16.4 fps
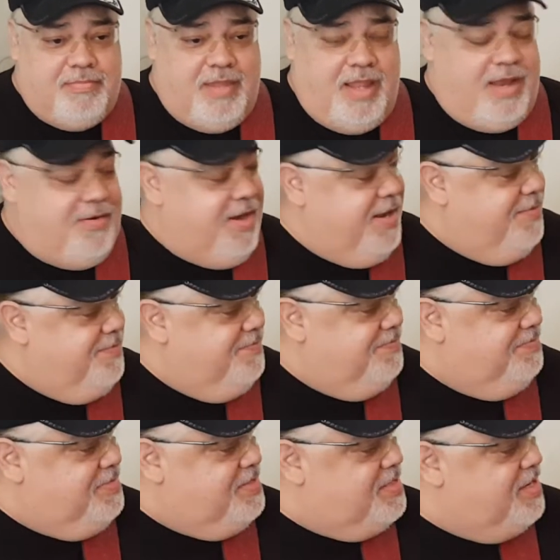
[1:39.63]
Alright,
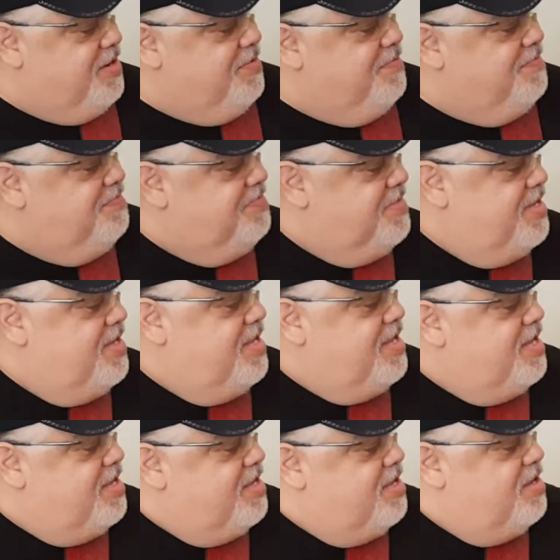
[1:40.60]
so
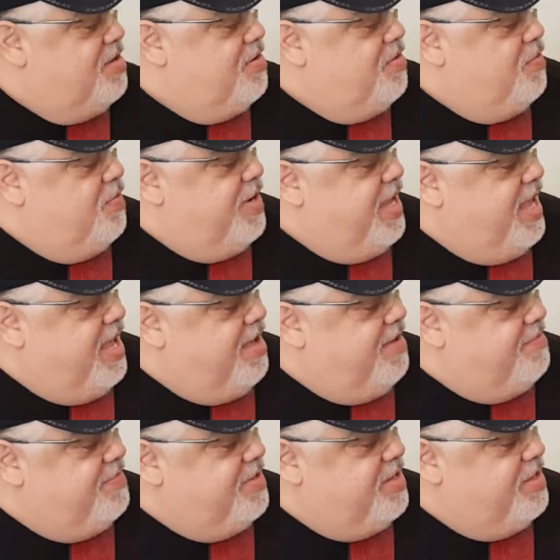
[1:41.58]
we
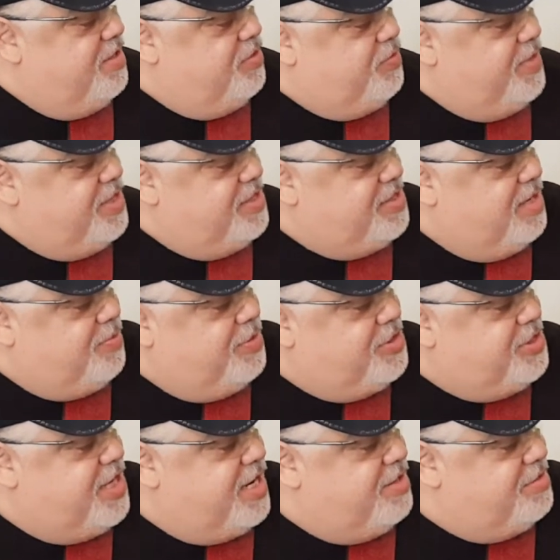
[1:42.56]
have 3
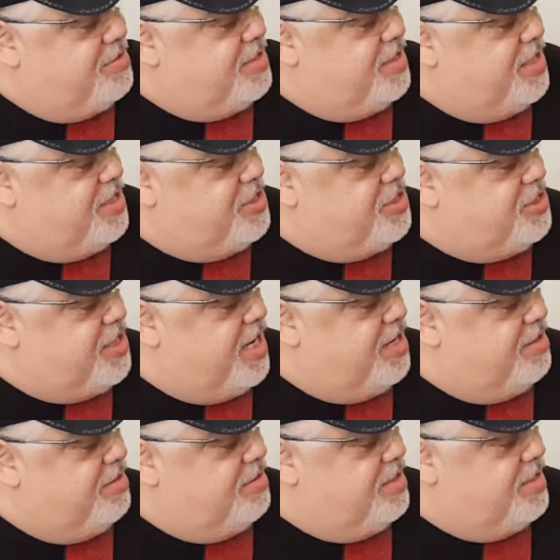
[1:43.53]
separate channels, and each
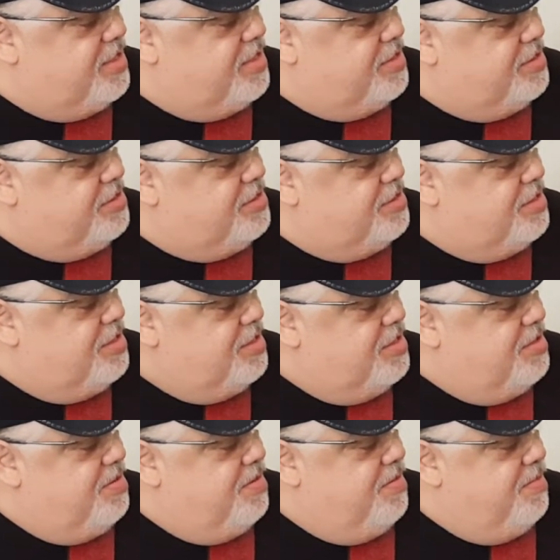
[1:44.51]
channel is
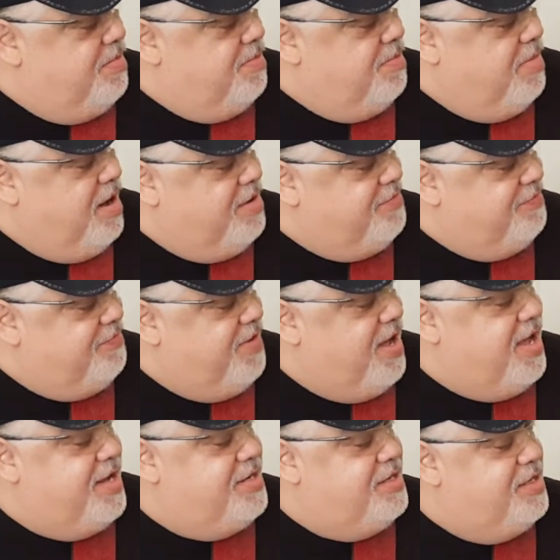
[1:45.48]

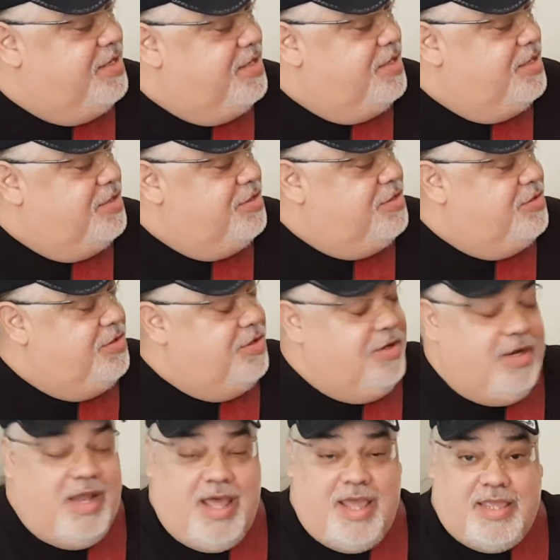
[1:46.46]
modified to
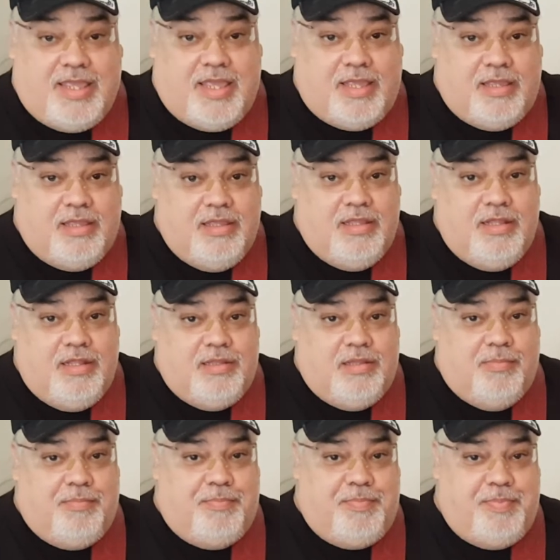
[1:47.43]
your liking.
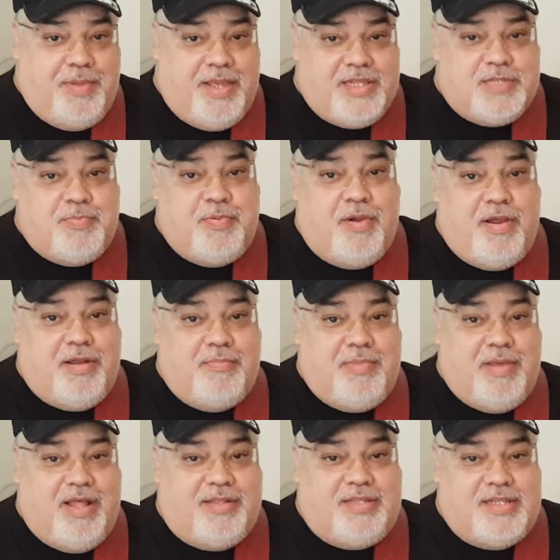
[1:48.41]
The best part
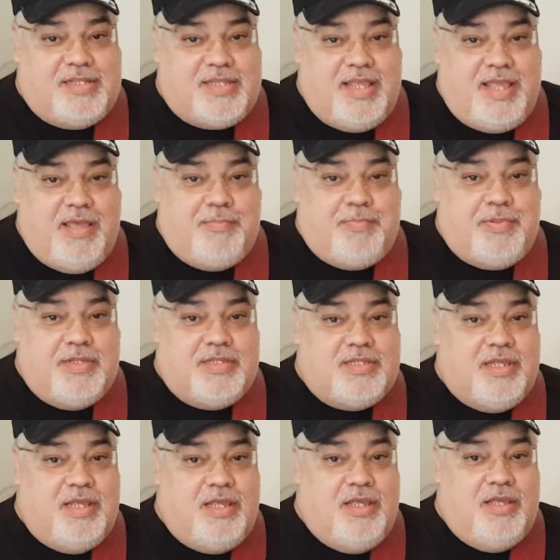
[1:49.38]
about this amp
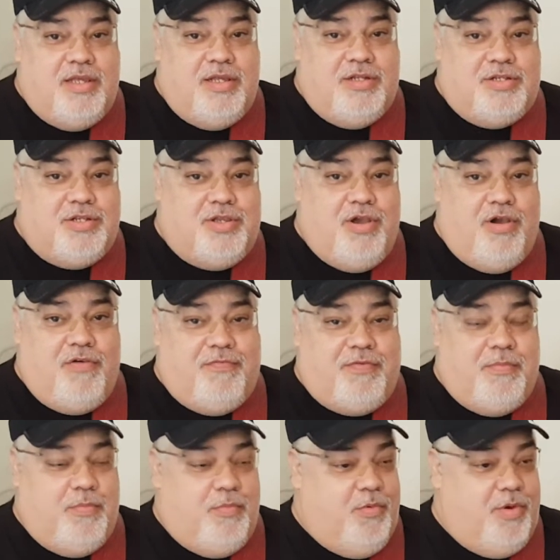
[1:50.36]
is to go
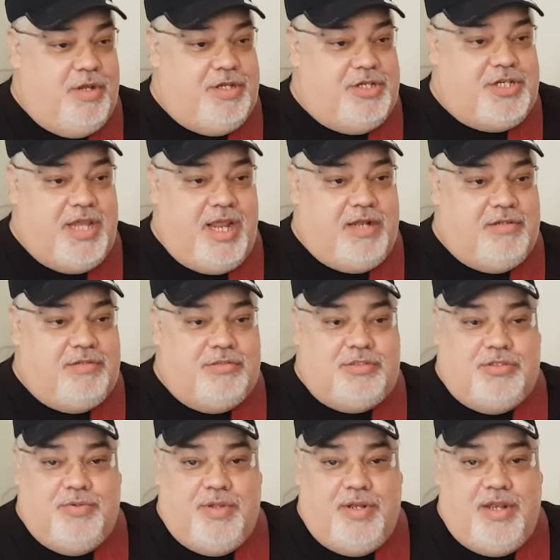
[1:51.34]
from one channel
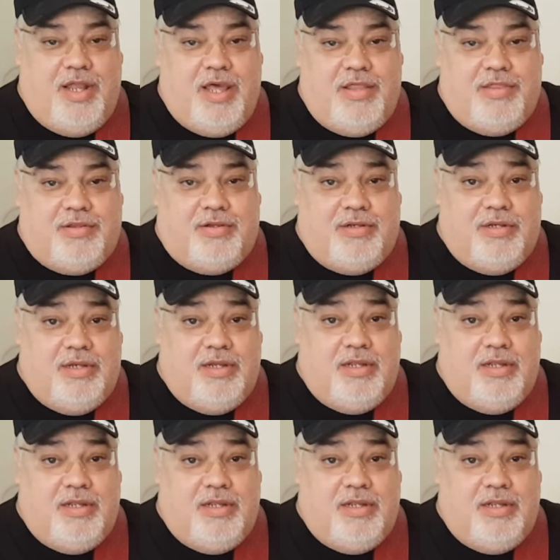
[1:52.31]
to another.